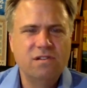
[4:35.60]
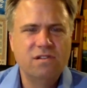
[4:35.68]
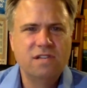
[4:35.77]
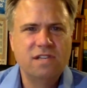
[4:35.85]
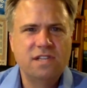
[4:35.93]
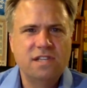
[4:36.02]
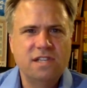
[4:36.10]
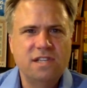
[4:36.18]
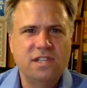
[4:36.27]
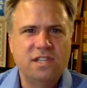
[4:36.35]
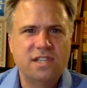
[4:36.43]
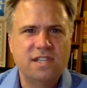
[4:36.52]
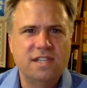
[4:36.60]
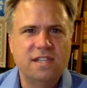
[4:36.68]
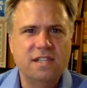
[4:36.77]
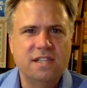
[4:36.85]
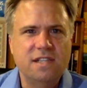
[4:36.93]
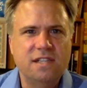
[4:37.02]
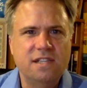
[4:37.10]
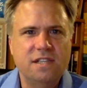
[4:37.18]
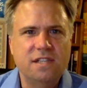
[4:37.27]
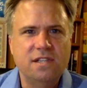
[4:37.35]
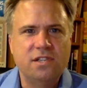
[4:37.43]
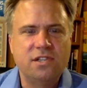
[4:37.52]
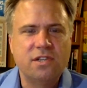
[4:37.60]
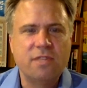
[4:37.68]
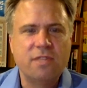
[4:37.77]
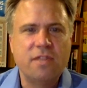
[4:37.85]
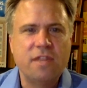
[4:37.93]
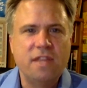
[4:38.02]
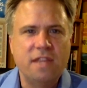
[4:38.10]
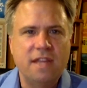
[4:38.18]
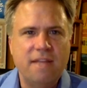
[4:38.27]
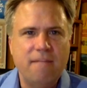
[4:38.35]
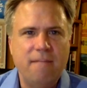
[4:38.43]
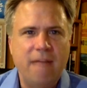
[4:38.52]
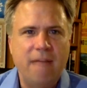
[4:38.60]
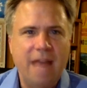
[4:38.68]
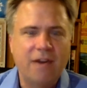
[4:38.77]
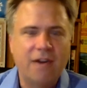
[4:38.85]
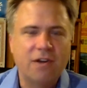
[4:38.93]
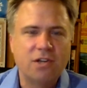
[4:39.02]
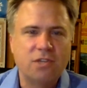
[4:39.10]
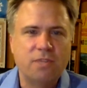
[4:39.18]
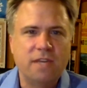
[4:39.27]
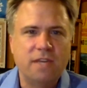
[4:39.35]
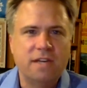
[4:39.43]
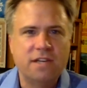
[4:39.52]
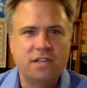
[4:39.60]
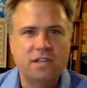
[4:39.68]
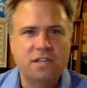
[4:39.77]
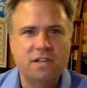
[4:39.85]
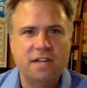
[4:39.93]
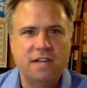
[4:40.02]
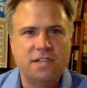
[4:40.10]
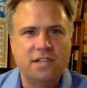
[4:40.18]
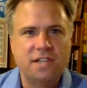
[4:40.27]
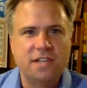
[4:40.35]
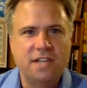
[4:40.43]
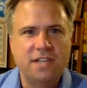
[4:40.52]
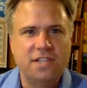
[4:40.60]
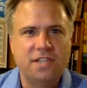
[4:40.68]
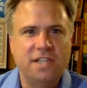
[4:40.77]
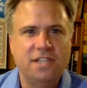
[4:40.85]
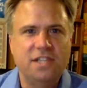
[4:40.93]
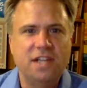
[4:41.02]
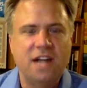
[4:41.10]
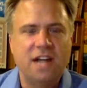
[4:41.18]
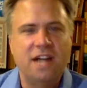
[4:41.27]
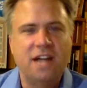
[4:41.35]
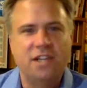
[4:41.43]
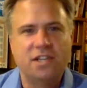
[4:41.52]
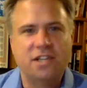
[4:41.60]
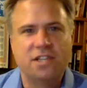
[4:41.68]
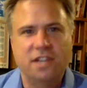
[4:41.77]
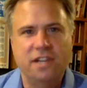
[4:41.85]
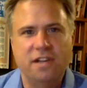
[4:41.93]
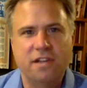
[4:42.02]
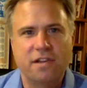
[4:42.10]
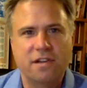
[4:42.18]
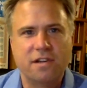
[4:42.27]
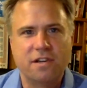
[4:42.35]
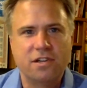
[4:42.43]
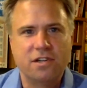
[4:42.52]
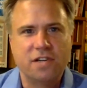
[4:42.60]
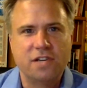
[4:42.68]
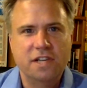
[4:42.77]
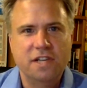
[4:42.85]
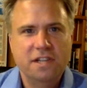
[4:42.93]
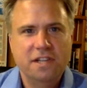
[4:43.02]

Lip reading: This is something that matters because the United States is not just any other country.